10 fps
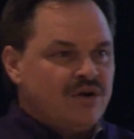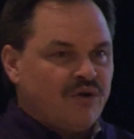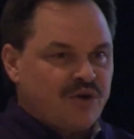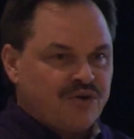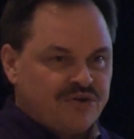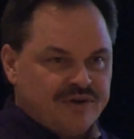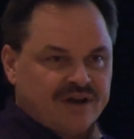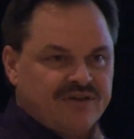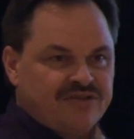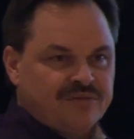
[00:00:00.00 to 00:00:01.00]
or you're
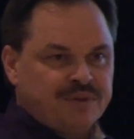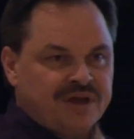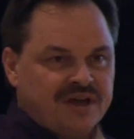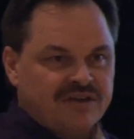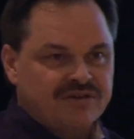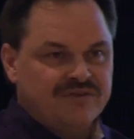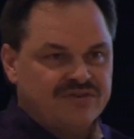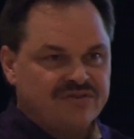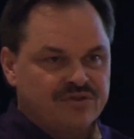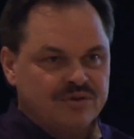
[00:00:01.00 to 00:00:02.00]
directly supplying
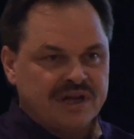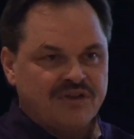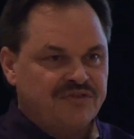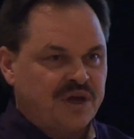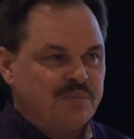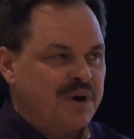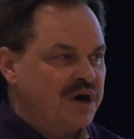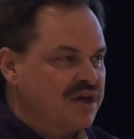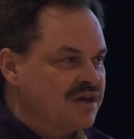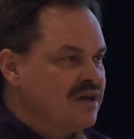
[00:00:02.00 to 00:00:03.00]
services to an outside
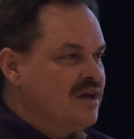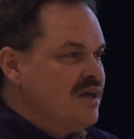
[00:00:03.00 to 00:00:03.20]
market.